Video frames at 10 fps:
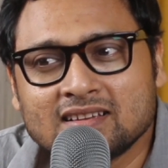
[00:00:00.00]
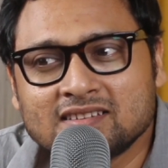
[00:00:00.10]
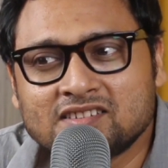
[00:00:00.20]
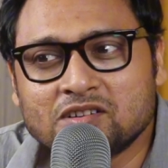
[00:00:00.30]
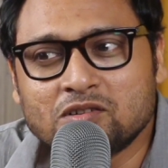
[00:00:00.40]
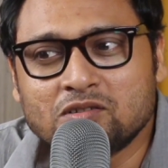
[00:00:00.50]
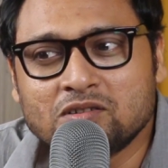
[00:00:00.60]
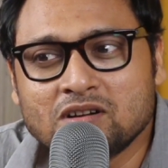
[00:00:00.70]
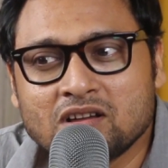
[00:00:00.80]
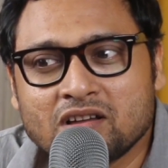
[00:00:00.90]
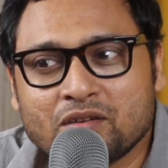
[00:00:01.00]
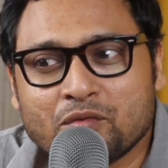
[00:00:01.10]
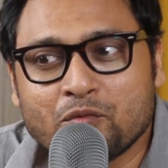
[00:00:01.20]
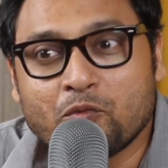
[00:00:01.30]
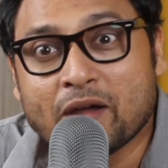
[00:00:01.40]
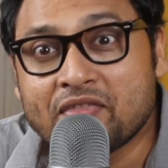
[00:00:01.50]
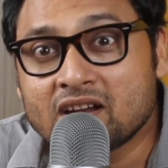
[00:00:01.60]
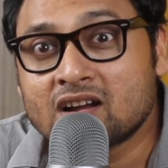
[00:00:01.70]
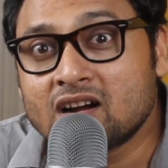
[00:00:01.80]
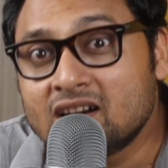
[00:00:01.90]
So,
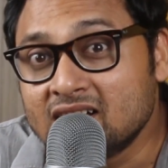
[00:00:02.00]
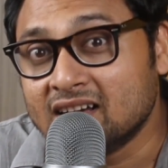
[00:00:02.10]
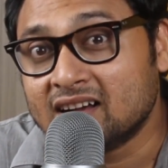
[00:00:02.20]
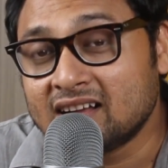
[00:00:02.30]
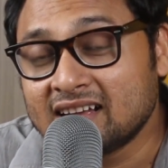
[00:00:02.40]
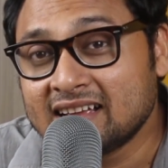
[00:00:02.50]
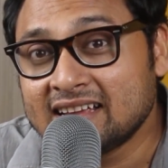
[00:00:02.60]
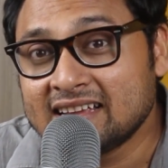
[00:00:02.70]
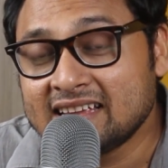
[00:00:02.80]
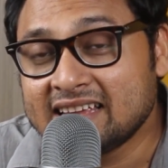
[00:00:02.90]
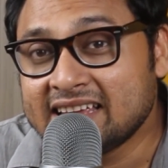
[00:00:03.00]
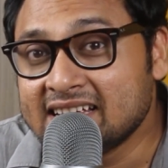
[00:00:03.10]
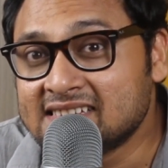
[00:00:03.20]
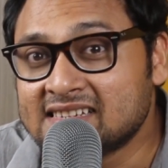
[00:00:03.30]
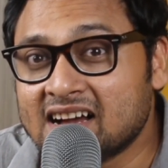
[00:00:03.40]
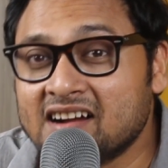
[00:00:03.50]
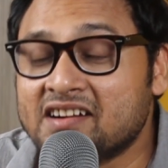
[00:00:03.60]
whether Karna is a